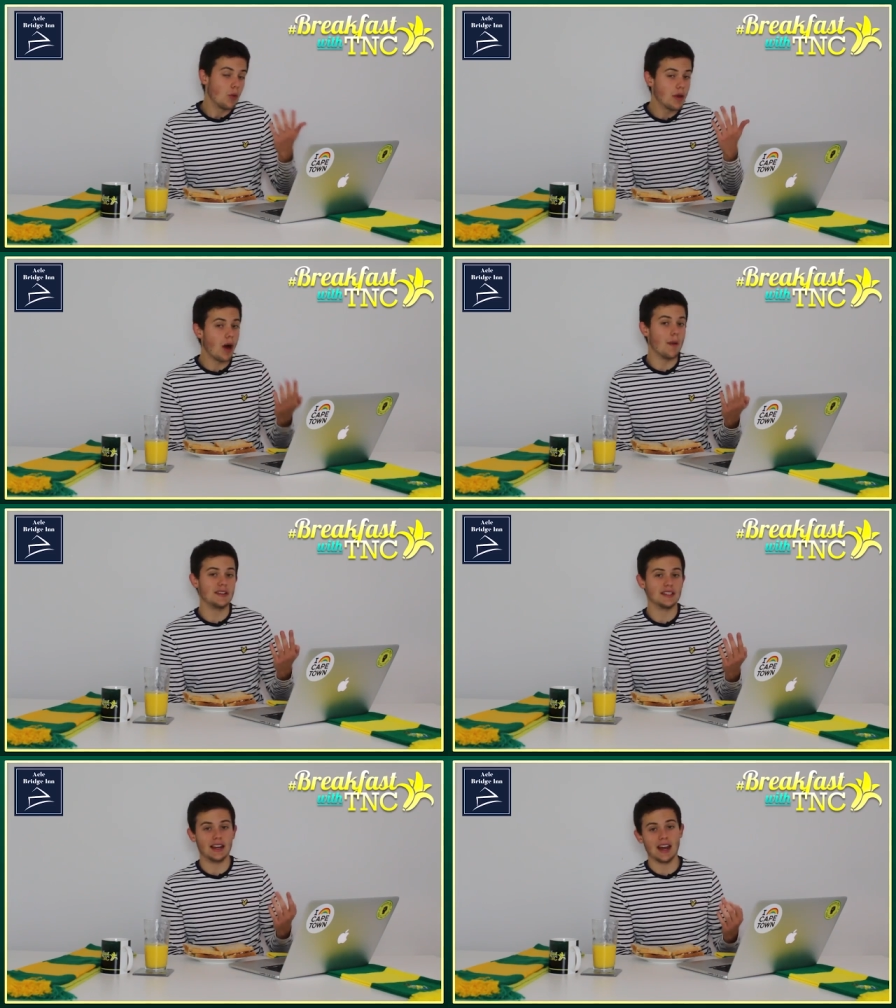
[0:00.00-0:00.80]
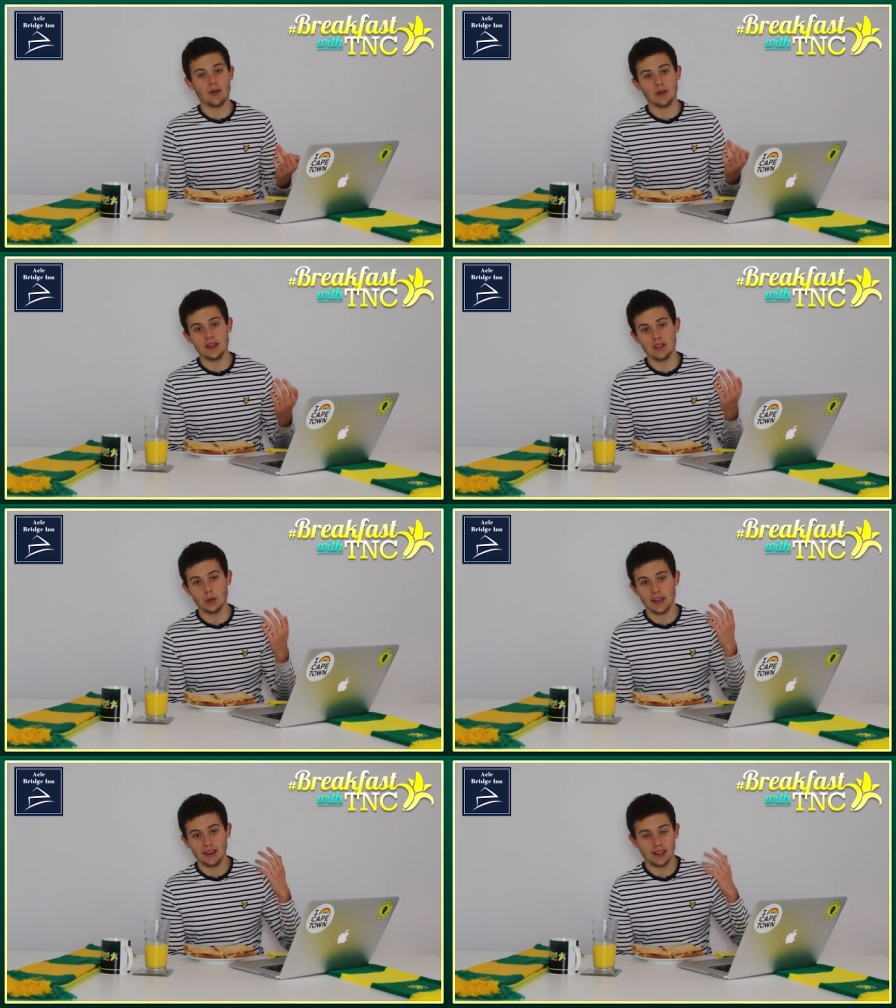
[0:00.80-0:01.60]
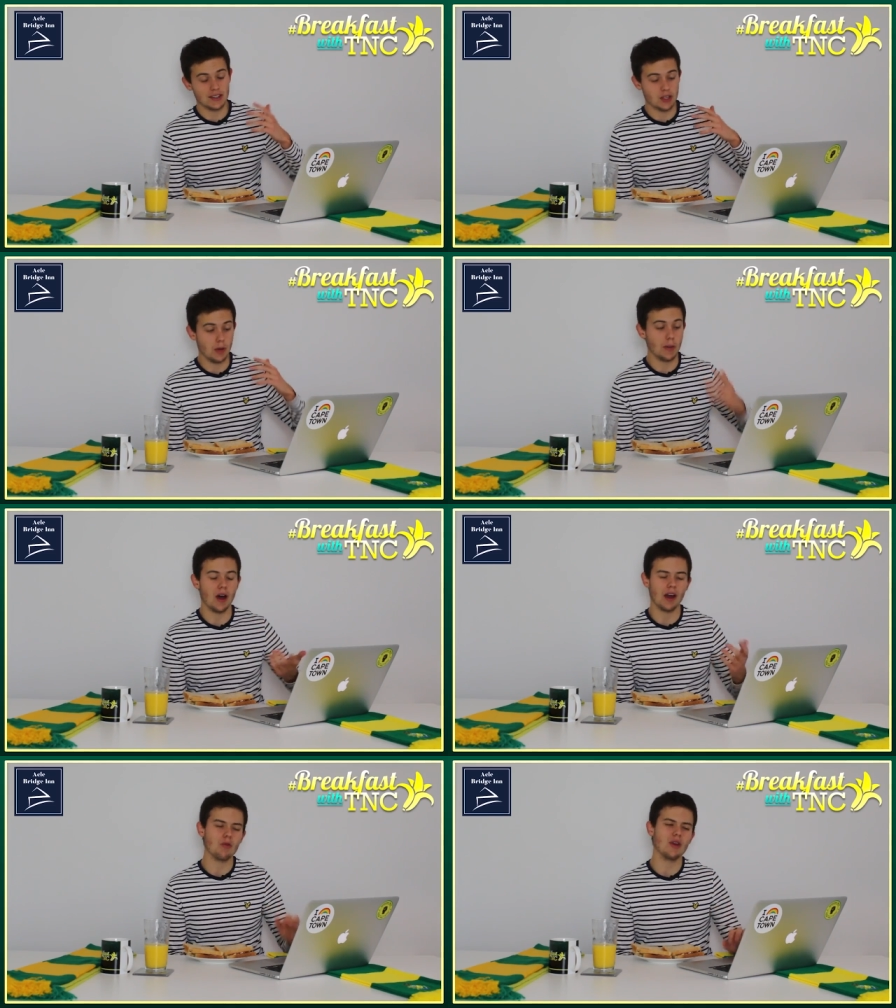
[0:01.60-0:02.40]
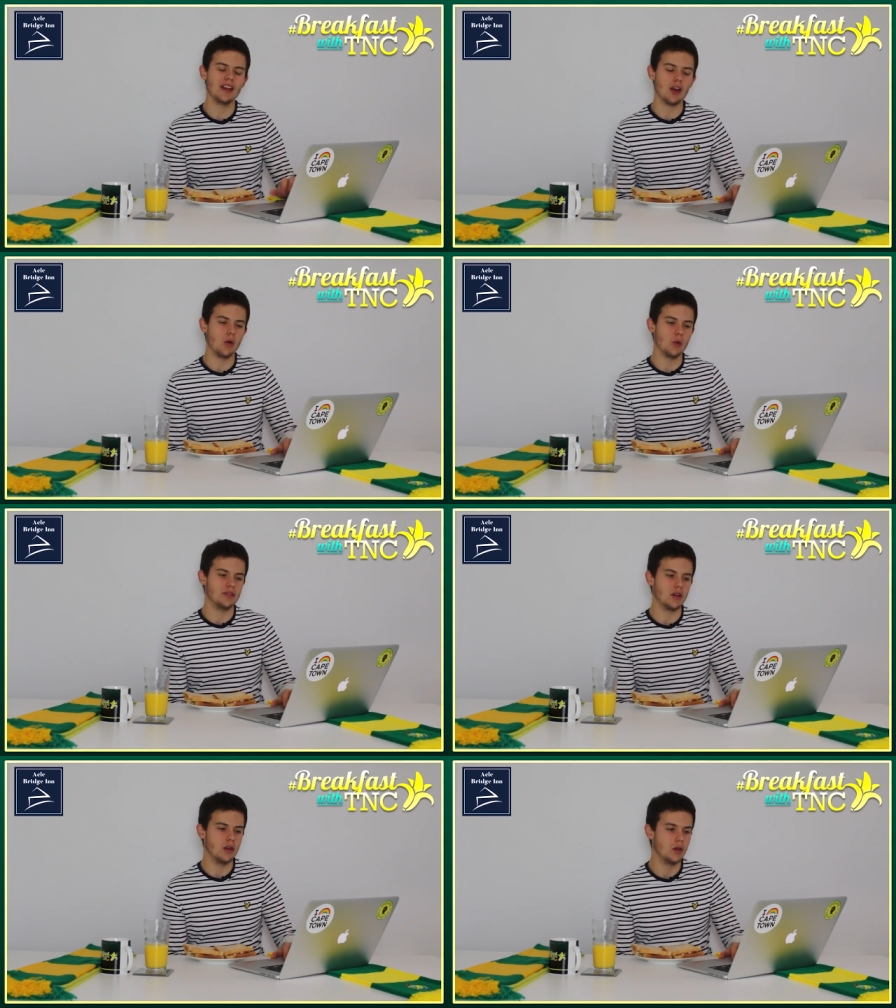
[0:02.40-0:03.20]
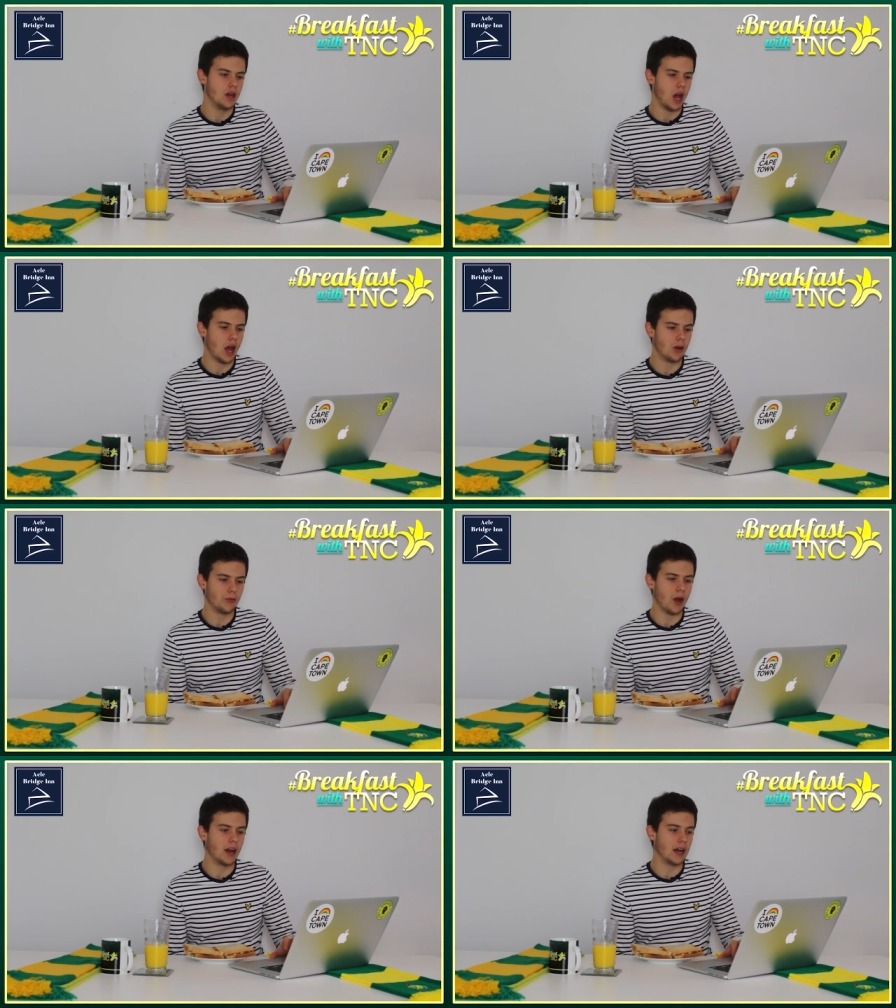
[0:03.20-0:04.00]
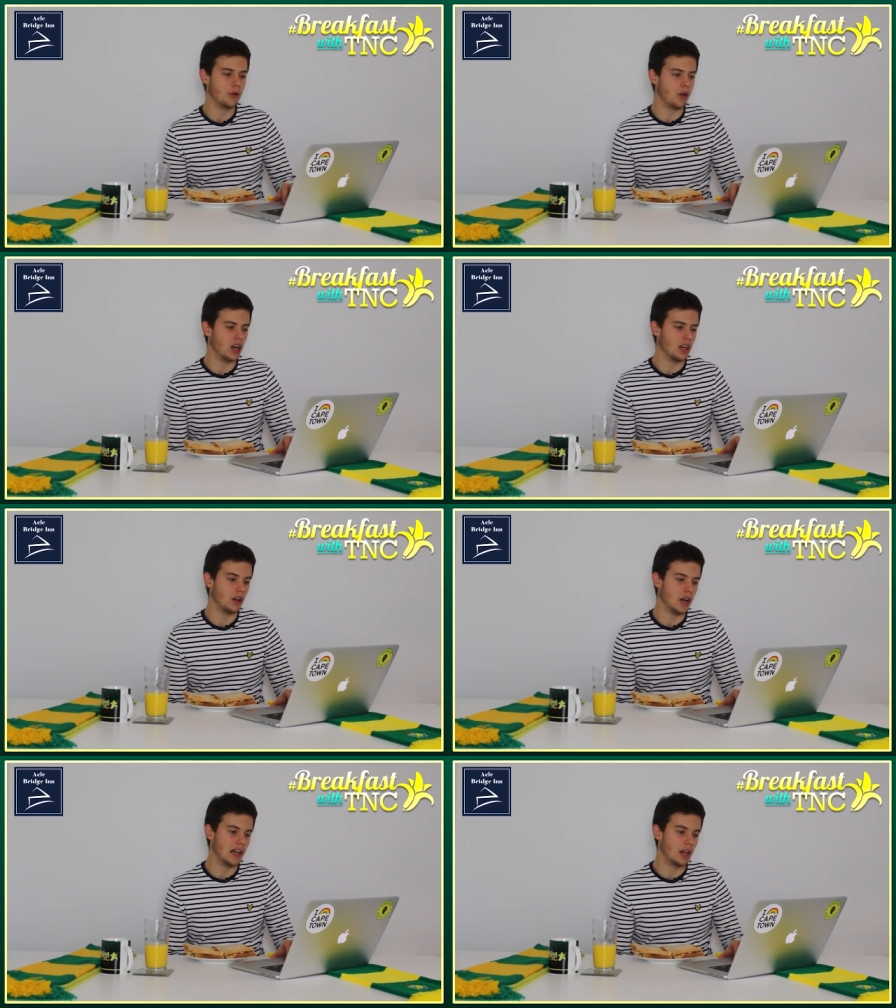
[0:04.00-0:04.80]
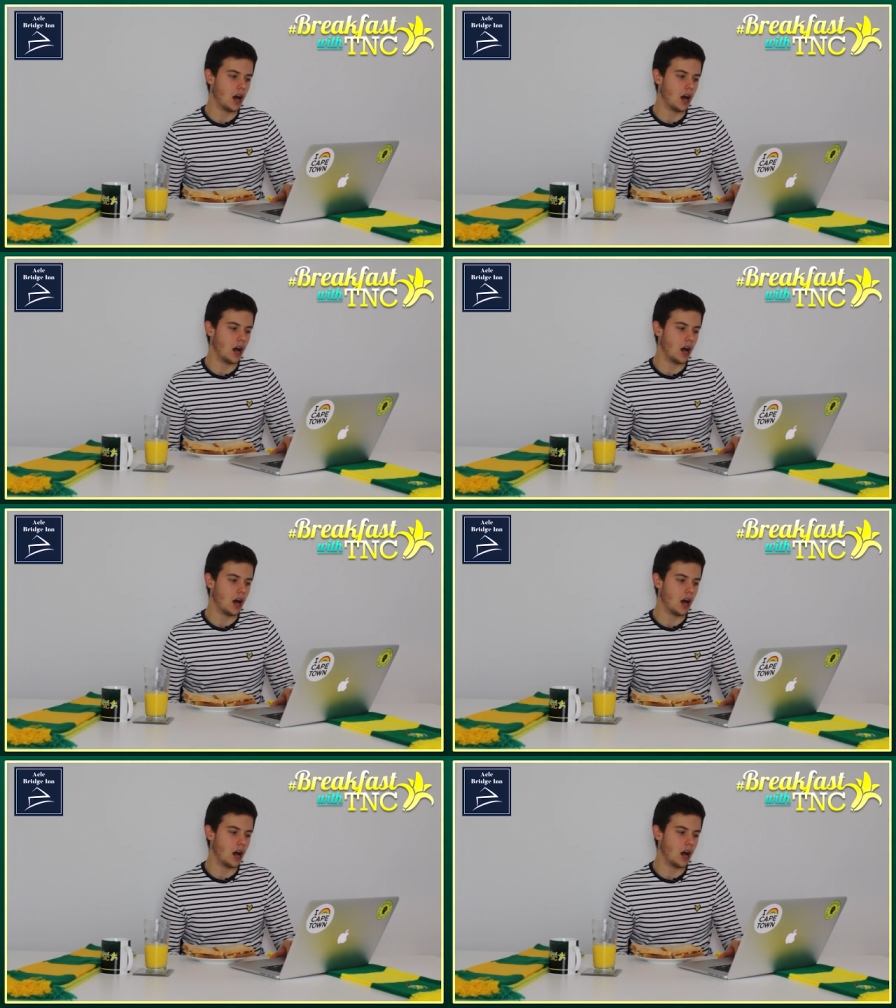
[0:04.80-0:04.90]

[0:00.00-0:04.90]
We might be seeing Lafferty this weekend against QPR, and I really hope we do. And finally, we've got a little